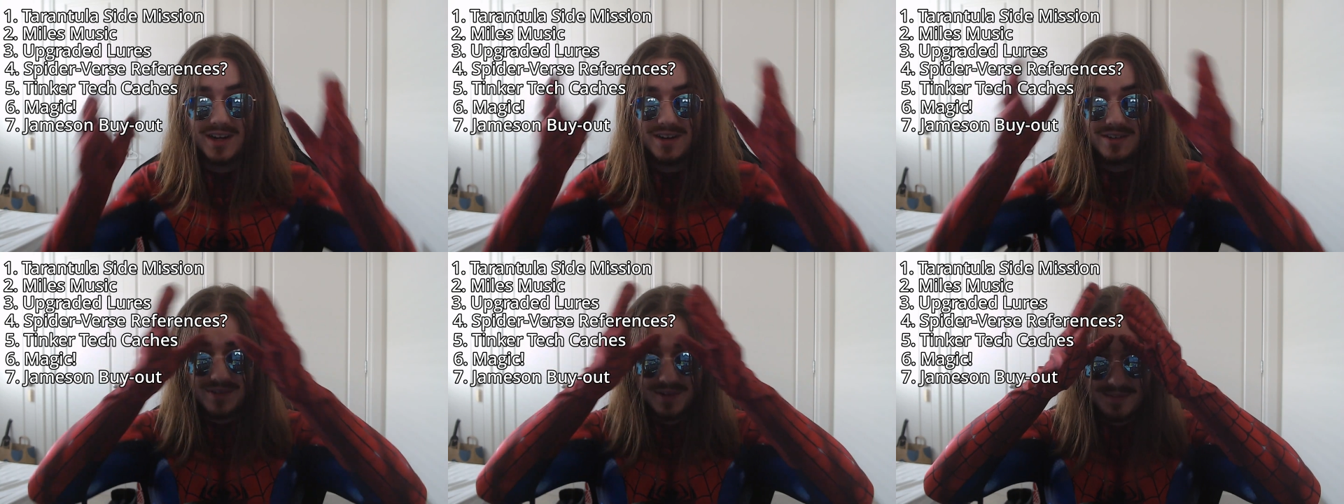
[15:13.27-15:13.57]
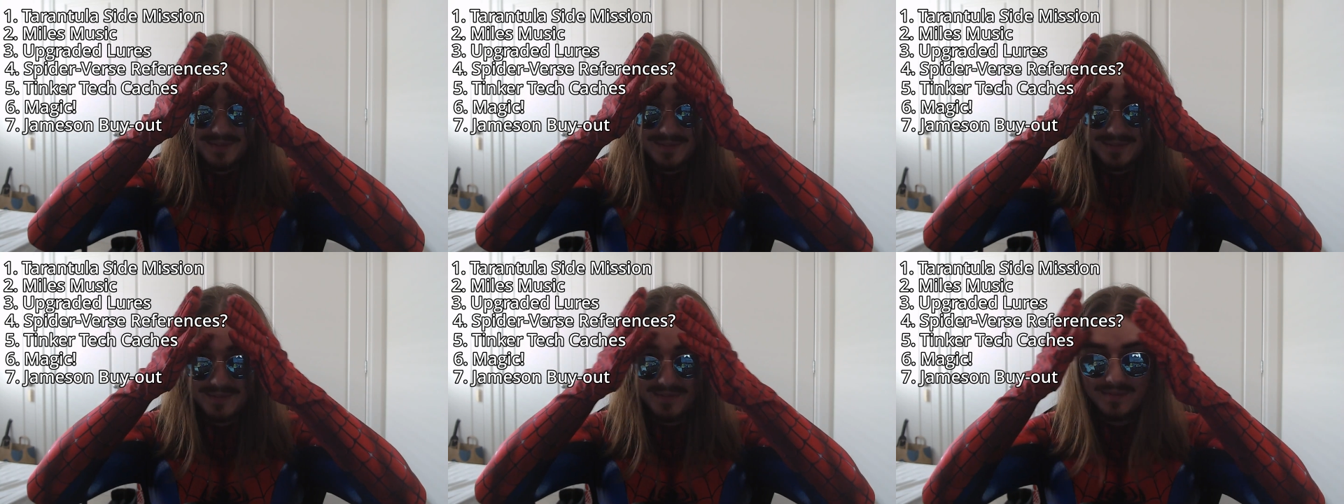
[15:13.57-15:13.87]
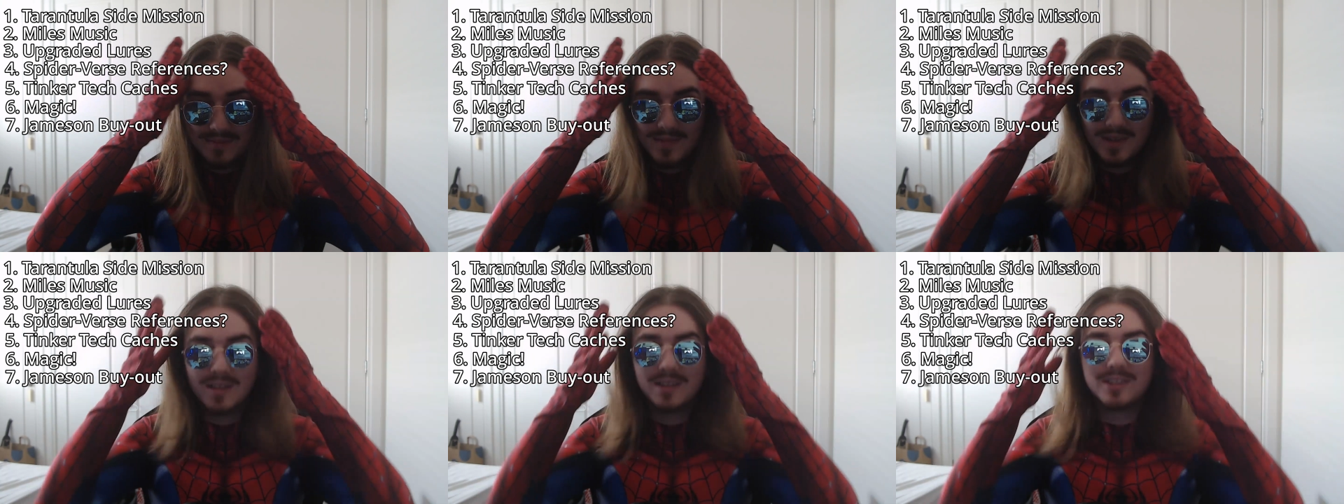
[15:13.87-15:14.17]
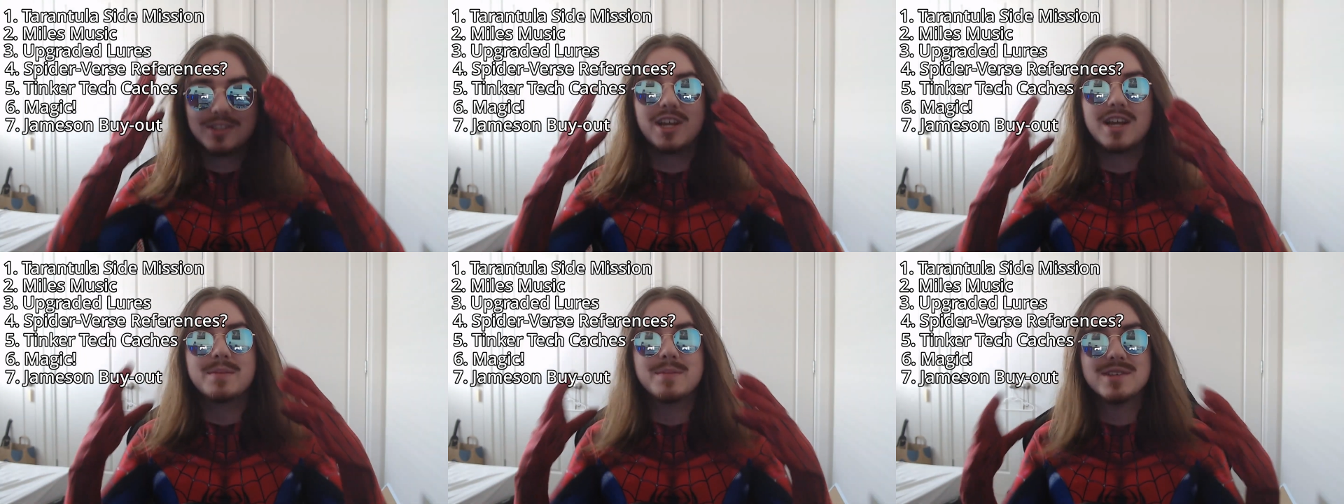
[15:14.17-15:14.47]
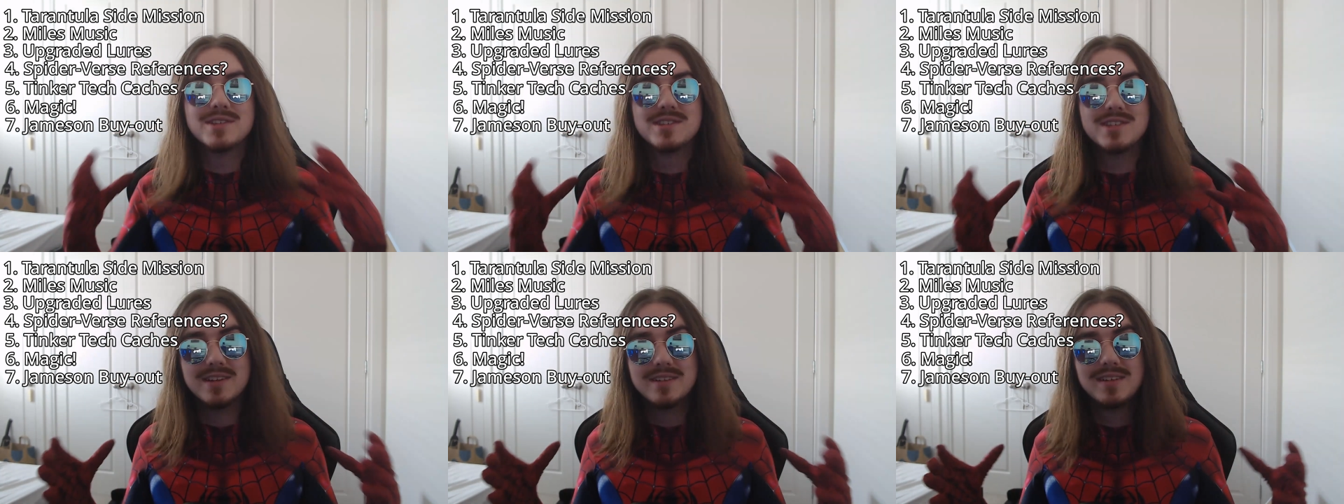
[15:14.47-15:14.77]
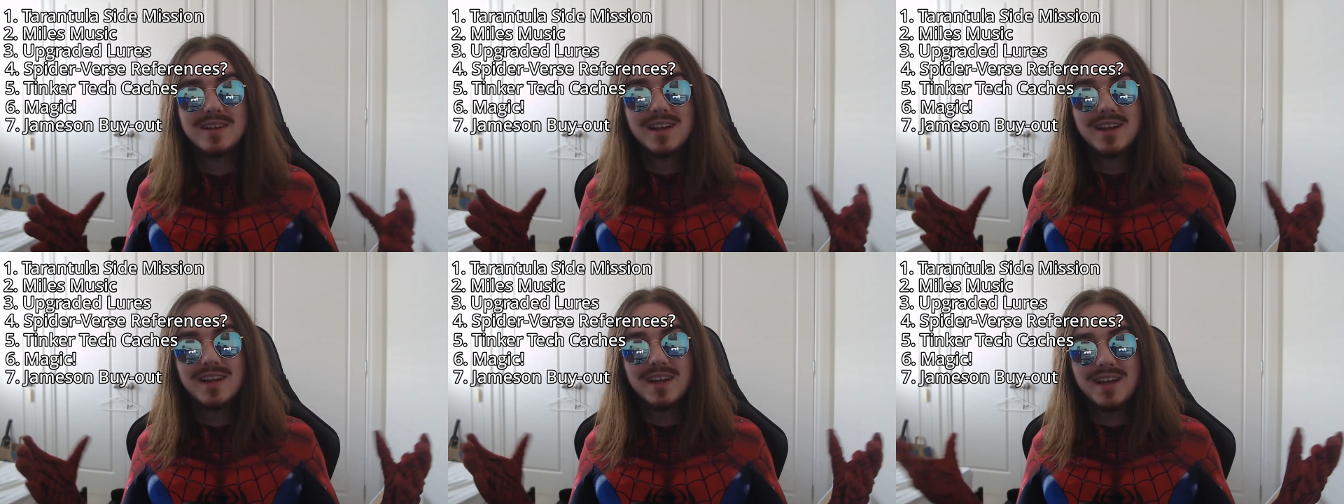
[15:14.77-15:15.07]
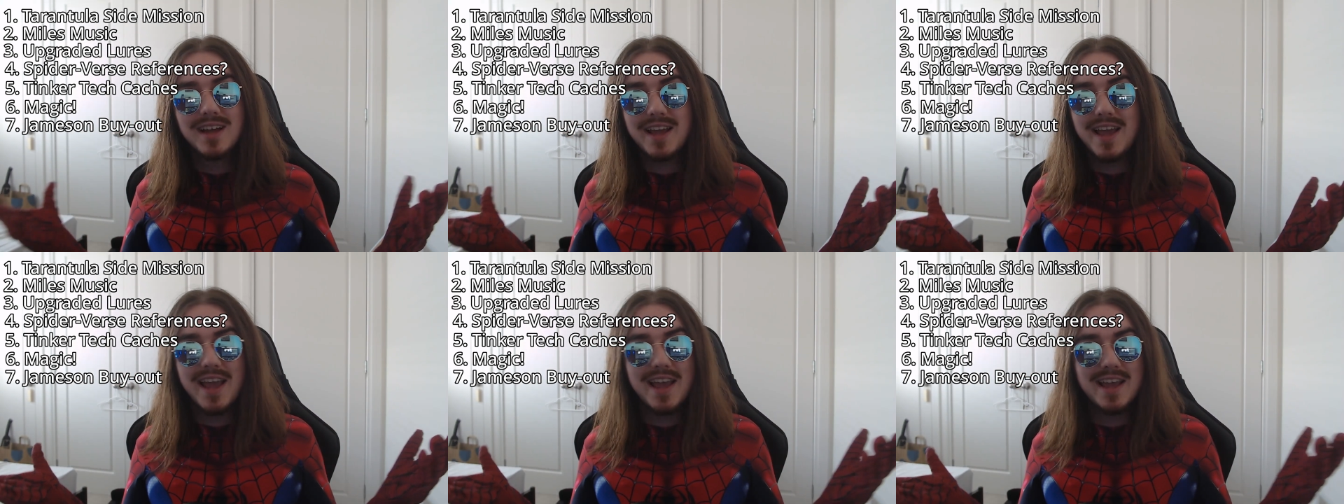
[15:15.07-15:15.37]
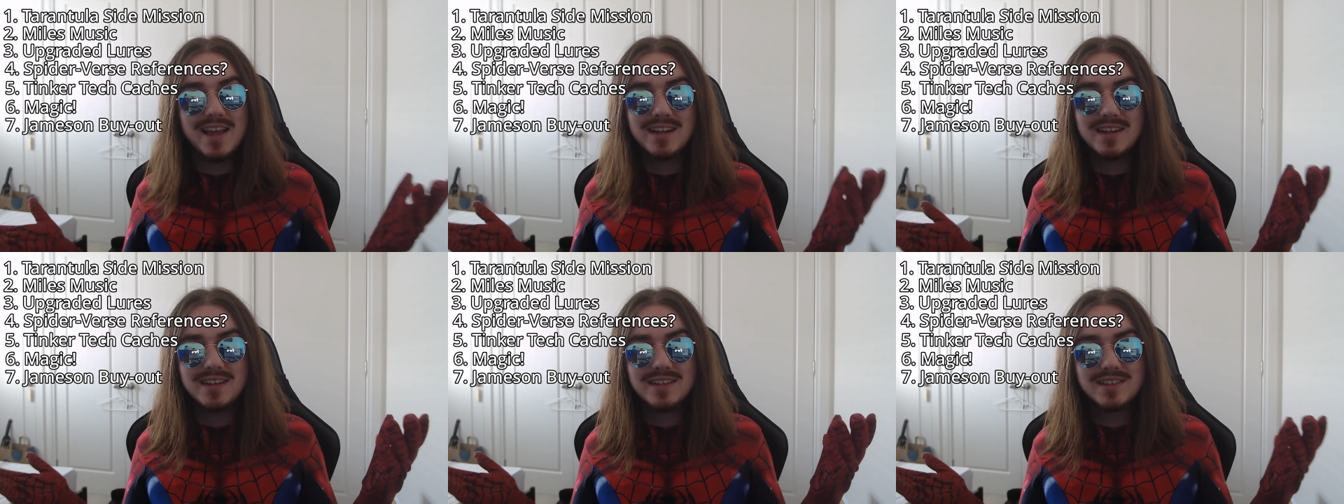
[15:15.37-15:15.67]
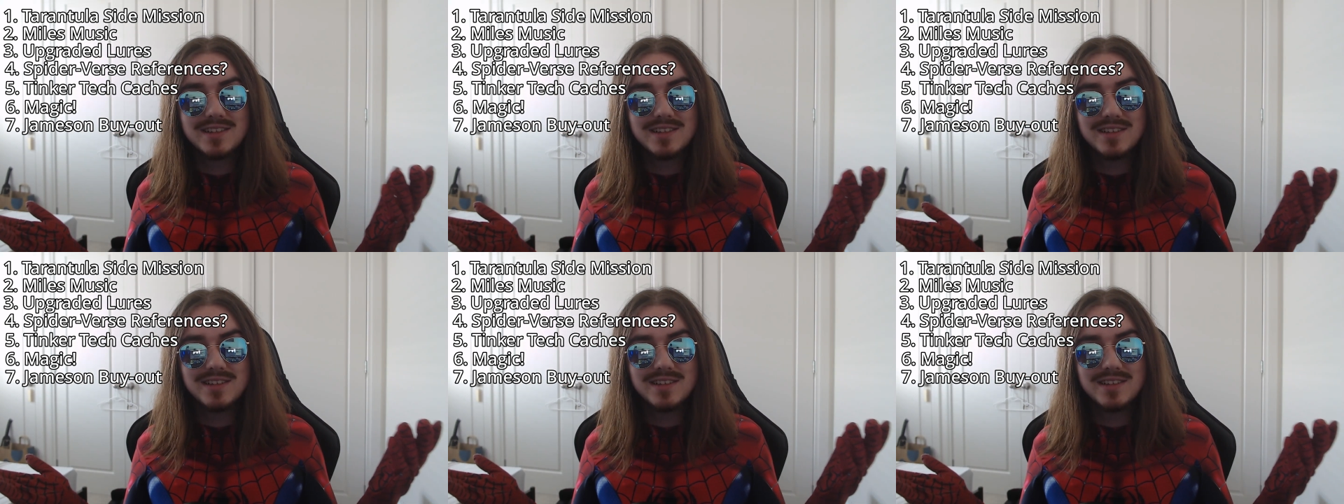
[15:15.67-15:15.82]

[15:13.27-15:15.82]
from Jameson, and